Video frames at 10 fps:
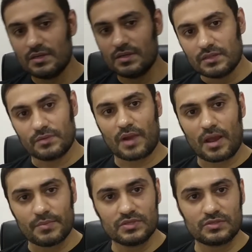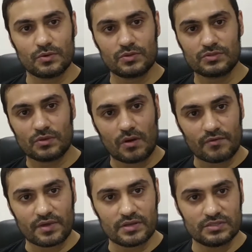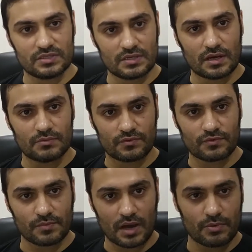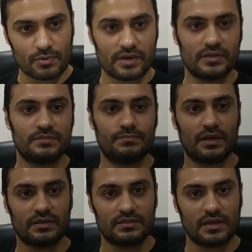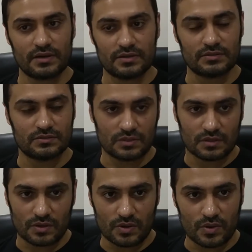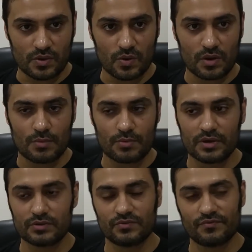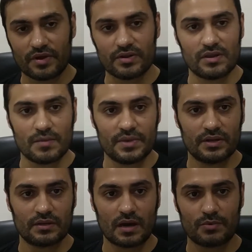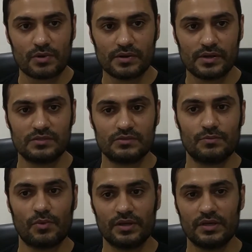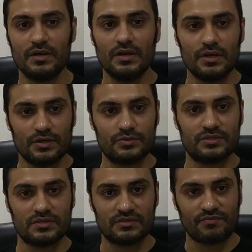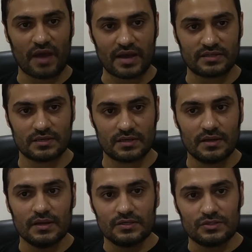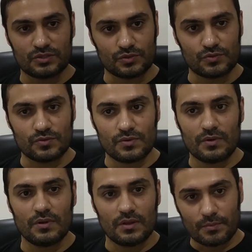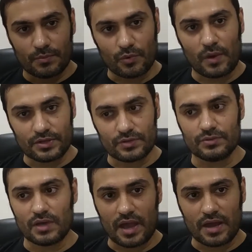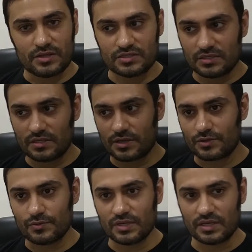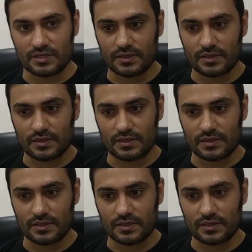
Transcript: the primary source of energy comes from carbohydrates, but there is no carbohydrate or very limited carbohydrates. So body uses fat to provide you the energy that you need.